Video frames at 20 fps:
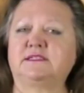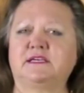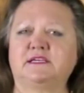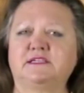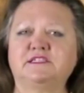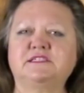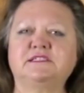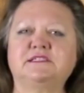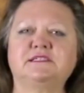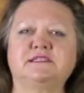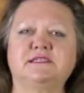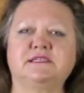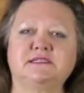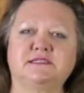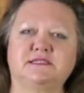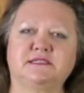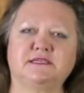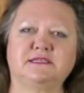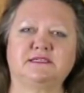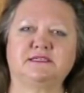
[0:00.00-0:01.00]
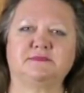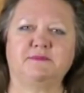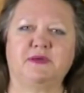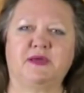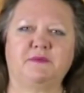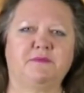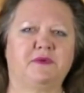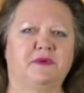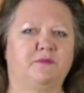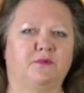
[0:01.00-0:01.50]
Such statistics
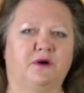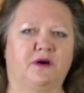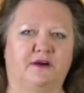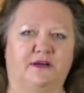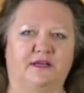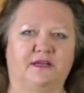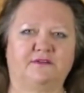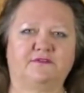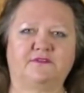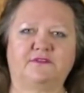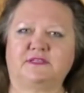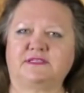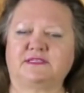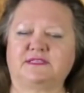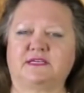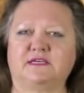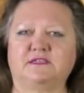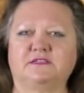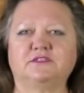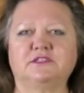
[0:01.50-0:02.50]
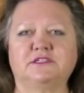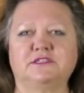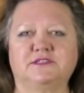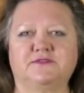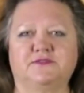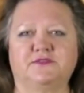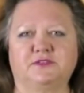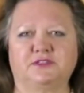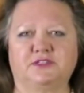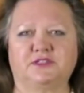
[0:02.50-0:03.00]
make me worry for this
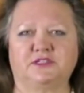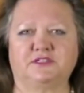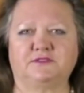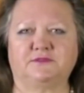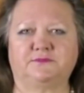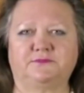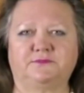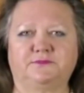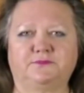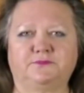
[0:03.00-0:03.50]
country's future.